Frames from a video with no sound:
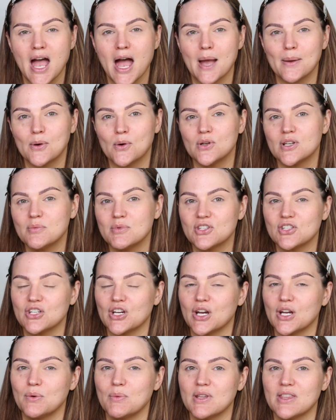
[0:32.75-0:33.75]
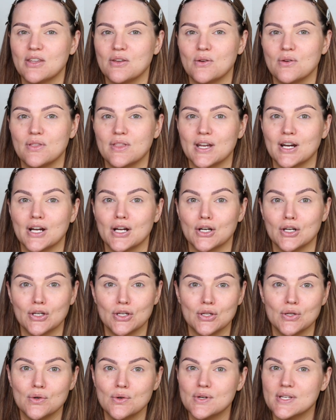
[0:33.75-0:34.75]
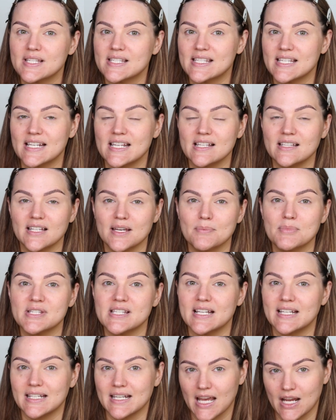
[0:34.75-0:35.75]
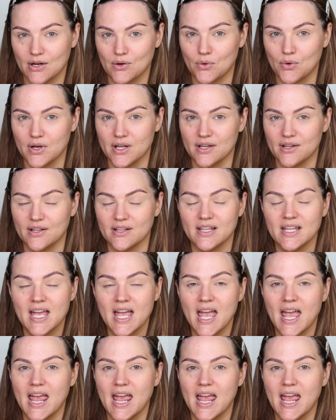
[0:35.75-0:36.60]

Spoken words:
I'm going to be sharing with you their new City Lips Night Oil,